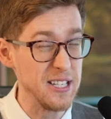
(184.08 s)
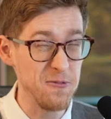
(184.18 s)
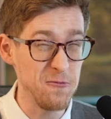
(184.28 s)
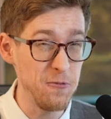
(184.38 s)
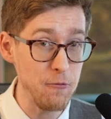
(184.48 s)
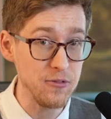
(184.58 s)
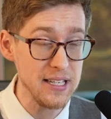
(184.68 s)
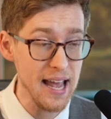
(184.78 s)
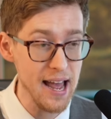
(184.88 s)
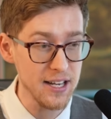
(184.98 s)
is
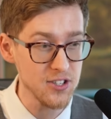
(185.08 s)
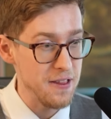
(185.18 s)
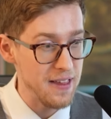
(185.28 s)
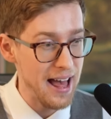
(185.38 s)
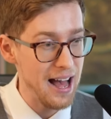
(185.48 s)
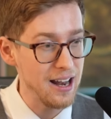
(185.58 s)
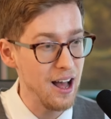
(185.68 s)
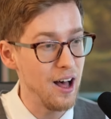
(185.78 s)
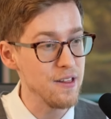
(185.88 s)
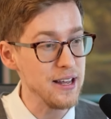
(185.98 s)
50x that
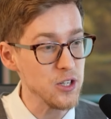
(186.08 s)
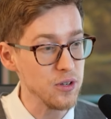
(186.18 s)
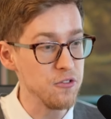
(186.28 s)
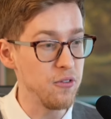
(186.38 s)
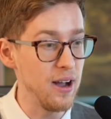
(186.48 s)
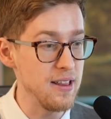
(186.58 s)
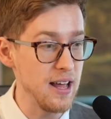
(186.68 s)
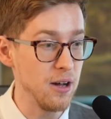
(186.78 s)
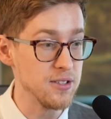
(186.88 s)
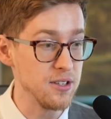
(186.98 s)
of a
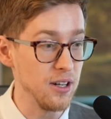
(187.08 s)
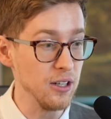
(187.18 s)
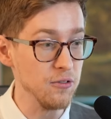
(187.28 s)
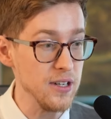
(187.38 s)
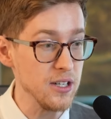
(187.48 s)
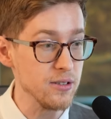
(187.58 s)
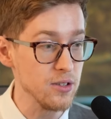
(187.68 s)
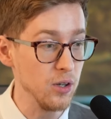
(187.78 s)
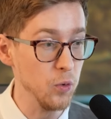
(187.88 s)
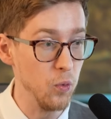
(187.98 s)
$25,000 vehicle
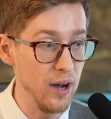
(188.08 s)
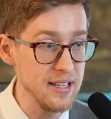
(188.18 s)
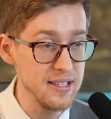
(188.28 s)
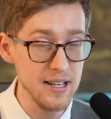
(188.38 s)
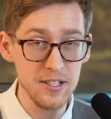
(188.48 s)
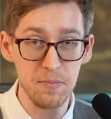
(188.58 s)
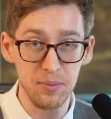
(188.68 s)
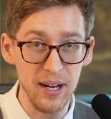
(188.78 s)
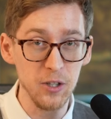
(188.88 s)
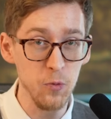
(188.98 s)
sold once, says
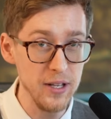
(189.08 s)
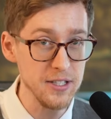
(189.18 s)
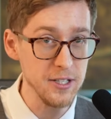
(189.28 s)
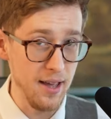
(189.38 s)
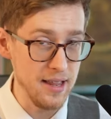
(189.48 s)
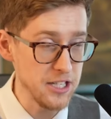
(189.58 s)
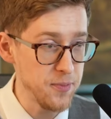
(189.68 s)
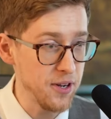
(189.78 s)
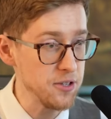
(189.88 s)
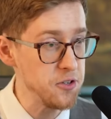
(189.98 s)
Brett Winton. And that's
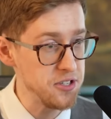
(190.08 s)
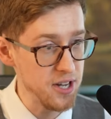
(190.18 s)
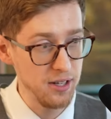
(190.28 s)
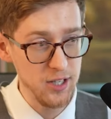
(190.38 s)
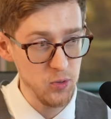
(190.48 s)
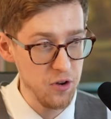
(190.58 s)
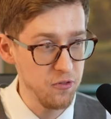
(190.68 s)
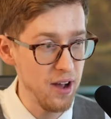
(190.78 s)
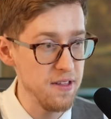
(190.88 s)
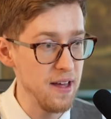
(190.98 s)
because you sell a
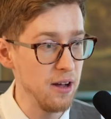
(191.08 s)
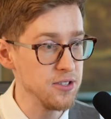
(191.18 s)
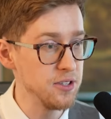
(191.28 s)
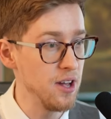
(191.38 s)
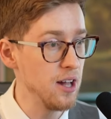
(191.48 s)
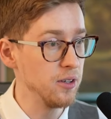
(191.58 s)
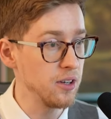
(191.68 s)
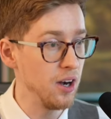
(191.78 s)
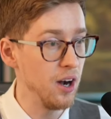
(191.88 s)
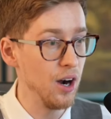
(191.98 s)
$25,000
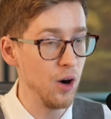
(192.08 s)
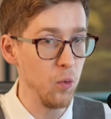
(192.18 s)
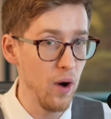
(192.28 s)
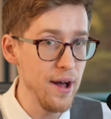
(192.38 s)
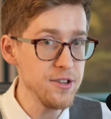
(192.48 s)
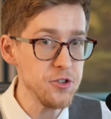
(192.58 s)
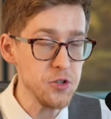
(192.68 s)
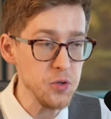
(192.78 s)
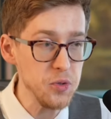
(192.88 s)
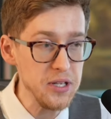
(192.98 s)
car once,
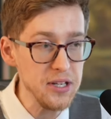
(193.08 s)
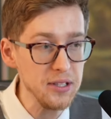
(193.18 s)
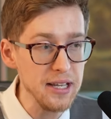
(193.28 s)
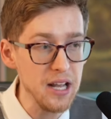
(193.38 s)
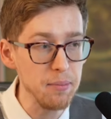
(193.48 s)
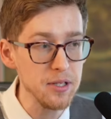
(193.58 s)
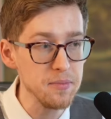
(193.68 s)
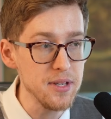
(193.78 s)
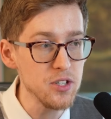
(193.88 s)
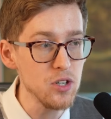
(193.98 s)
you yield an
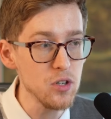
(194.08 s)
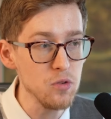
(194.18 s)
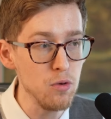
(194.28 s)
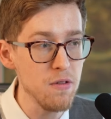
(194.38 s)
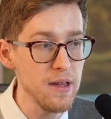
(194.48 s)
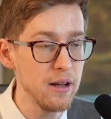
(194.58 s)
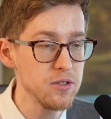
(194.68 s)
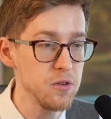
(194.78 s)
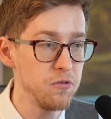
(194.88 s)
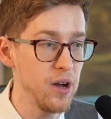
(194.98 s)
optimistic
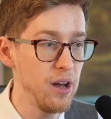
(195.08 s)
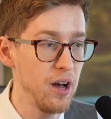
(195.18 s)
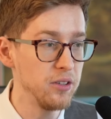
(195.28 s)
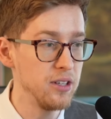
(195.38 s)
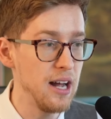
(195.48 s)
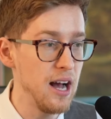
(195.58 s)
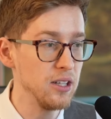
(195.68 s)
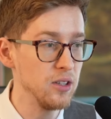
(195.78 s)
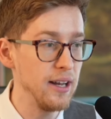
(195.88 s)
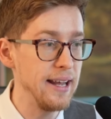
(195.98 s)

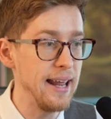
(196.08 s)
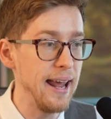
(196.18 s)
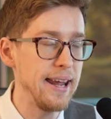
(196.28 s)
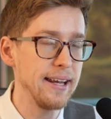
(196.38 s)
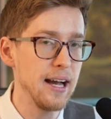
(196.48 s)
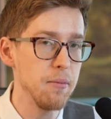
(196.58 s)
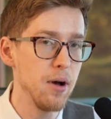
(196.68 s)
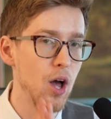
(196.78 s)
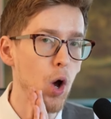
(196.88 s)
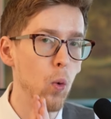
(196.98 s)
$2,500 in income
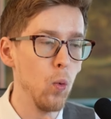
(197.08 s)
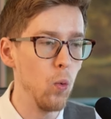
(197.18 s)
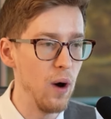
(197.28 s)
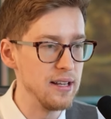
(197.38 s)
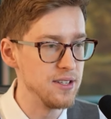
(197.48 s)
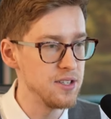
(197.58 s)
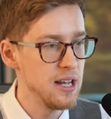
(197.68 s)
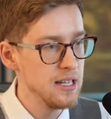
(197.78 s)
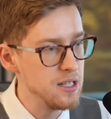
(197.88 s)
once.